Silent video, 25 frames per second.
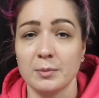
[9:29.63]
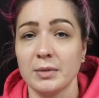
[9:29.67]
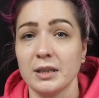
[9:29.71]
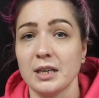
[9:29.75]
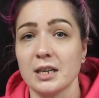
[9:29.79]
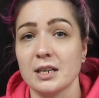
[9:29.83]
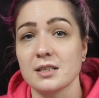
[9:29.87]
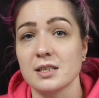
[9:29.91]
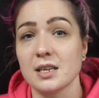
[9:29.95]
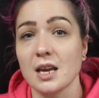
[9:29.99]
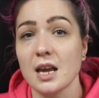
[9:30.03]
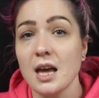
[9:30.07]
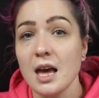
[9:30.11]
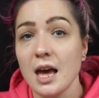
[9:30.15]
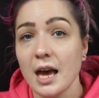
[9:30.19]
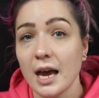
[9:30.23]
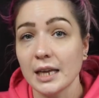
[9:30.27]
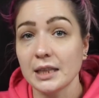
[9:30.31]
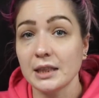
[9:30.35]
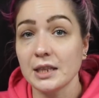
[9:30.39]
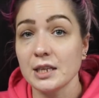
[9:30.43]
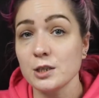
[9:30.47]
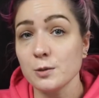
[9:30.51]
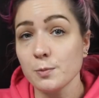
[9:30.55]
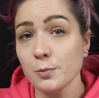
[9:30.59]
because
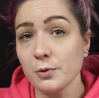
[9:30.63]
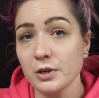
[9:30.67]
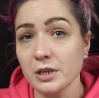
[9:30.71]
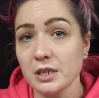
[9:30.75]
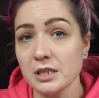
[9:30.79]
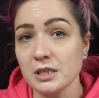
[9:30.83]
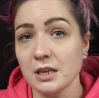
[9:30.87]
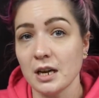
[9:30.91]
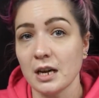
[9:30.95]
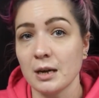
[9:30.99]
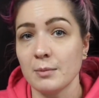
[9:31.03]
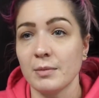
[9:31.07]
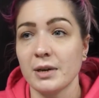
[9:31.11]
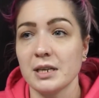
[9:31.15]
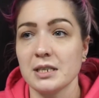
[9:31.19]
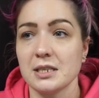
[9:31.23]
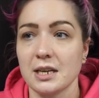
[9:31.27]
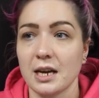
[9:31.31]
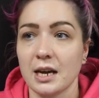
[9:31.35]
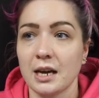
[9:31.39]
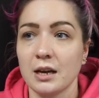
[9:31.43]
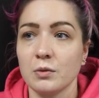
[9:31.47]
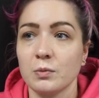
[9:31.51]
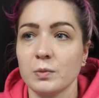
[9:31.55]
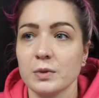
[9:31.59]
at this point in time, my
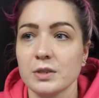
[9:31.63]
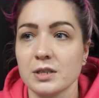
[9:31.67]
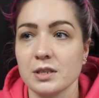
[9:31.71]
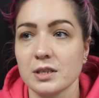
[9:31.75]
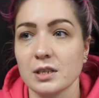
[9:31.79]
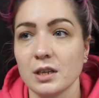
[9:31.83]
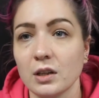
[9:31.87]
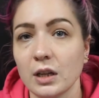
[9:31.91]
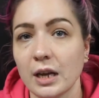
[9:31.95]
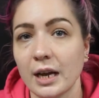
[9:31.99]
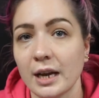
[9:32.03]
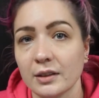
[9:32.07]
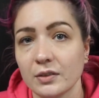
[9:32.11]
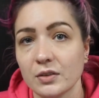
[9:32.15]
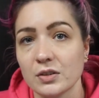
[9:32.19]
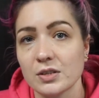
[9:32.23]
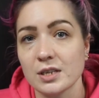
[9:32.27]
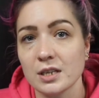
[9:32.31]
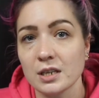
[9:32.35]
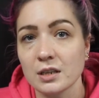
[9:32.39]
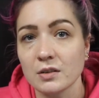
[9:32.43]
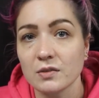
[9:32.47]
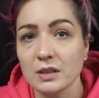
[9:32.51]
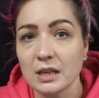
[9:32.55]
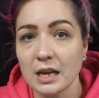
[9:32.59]
dad was still at the
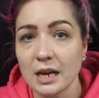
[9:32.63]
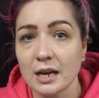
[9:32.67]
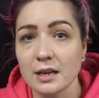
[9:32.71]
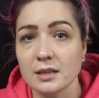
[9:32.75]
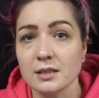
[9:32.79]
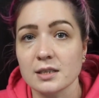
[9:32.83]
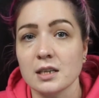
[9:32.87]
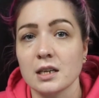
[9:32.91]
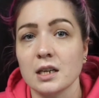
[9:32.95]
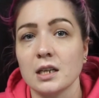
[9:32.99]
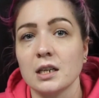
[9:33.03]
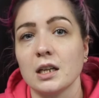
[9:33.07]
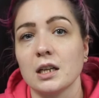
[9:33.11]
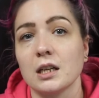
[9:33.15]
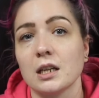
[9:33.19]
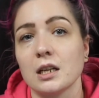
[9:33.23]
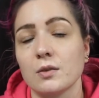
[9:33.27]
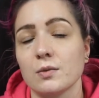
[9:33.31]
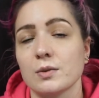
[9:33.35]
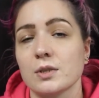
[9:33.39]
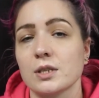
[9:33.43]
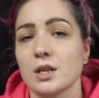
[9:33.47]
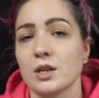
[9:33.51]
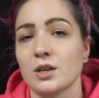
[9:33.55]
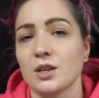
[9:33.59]
scene of the accident and he
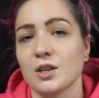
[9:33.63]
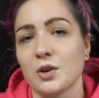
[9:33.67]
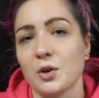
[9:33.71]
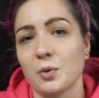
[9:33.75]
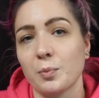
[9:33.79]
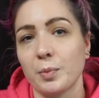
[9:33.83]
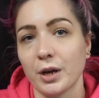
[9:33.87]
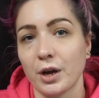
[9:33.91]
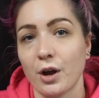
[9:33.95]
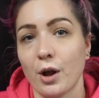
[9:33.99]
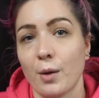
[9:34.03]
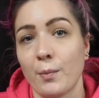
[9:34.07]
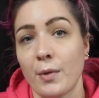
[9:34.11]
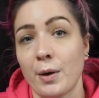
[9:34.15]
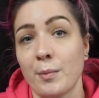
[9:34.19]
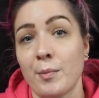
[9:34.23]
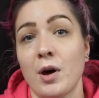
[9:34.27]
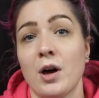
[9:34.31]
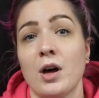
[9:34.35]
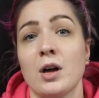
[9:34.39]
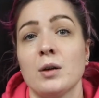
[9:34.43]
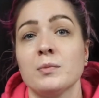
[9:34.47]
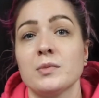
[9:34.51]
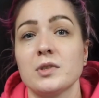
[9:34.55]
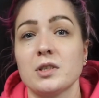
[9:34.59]
was going to go pick up my
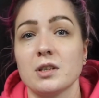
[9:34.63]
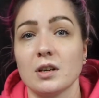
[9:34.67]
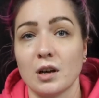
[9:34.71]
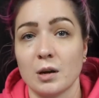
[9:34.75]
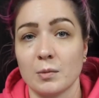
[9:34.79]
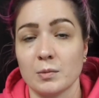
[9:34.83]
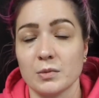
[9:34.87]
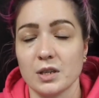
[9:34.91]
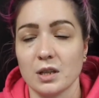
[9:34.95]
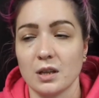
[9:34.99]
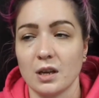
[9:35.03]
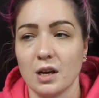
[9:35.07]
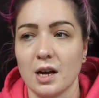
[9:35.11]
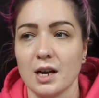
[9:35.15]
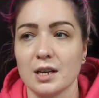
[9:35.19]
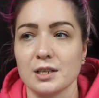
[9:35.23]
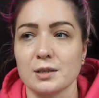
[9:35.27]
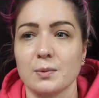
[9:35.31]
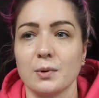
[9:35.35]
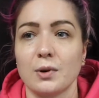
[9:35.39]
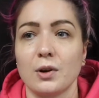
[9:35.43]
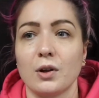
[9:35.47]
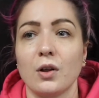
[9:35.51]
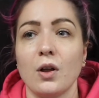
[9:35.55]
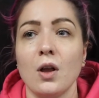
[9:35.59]
mom to come to the
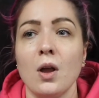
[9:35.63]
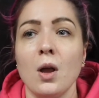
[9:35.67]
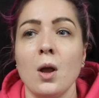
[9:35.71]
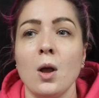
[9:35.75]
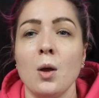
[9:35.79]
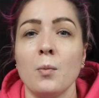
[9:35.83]
hospital.